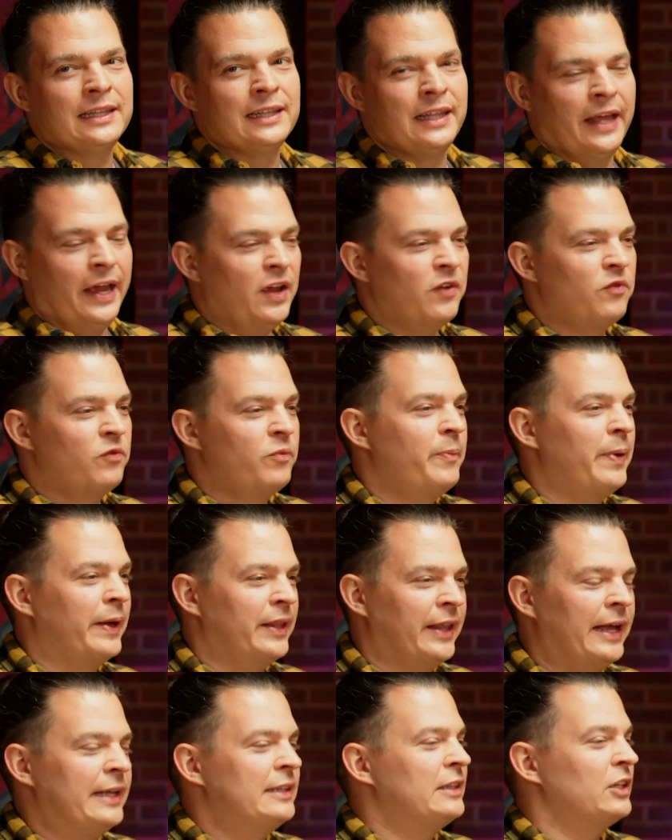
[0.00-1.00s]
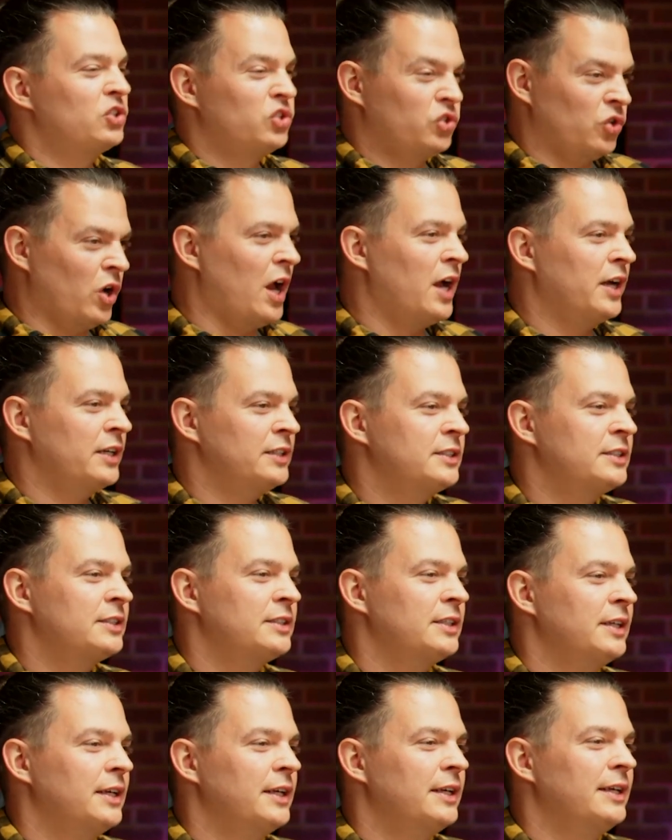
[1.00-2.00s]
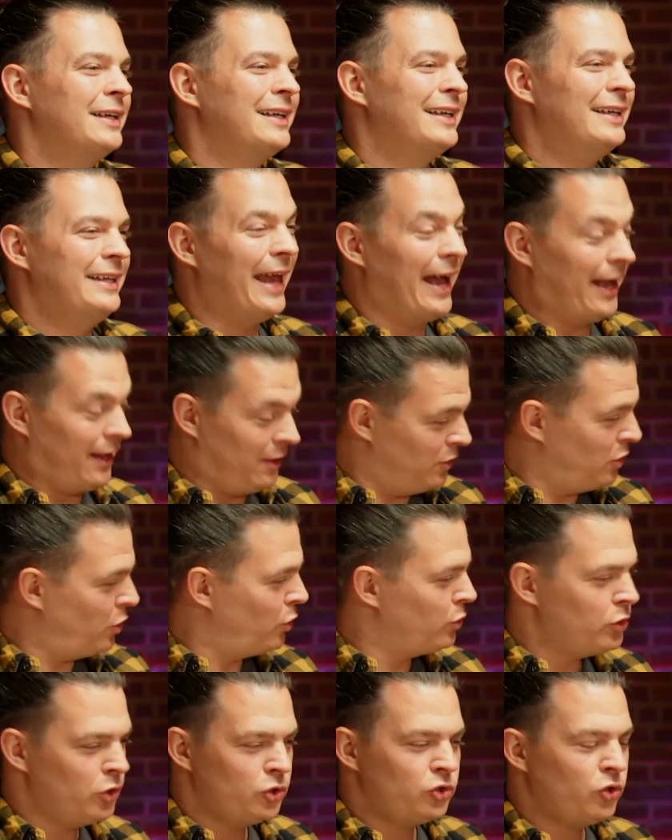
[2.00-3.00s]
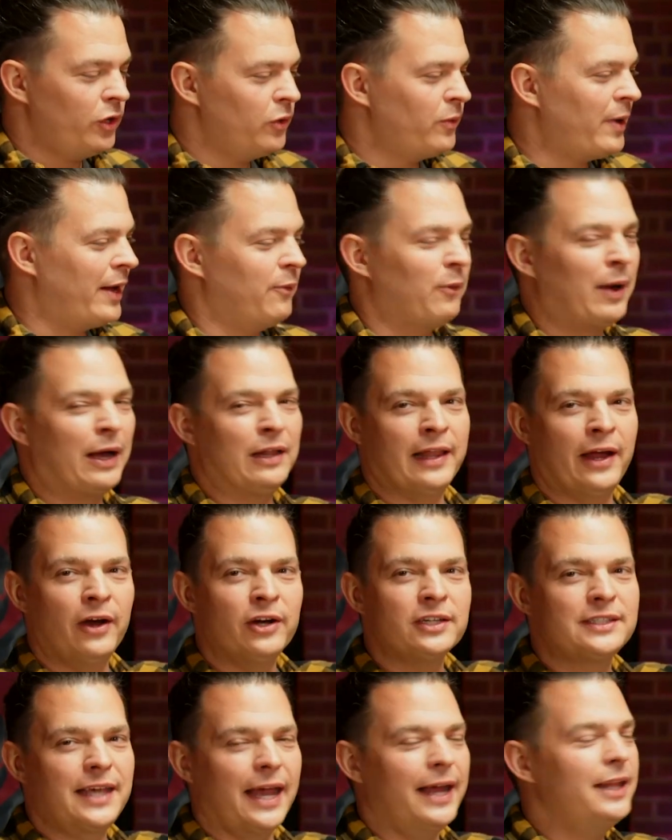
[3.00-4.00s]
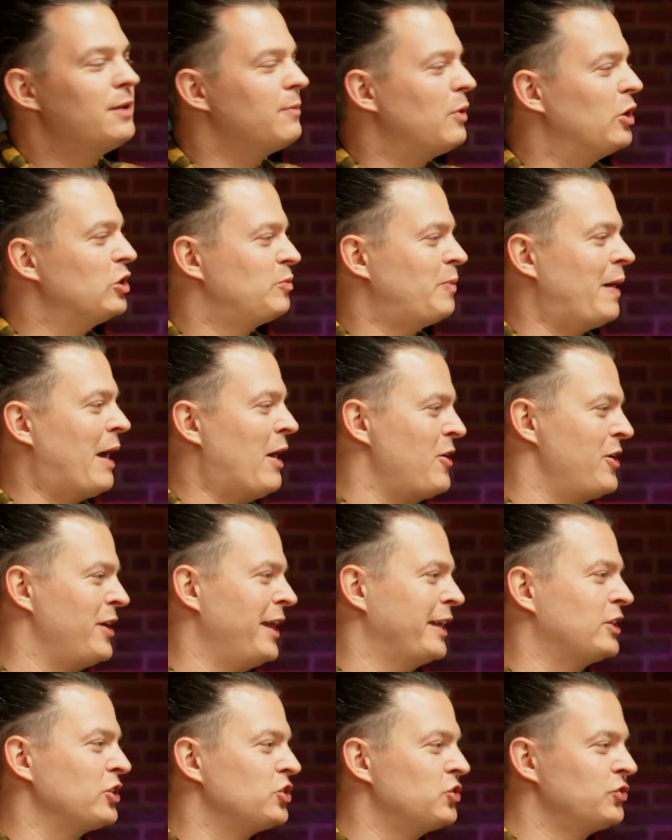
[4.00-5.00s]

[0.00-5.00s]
did so leave, she, she but, like, out. the Strongs... Yeah, you're, you're totally right. While Larys gained the most power, like the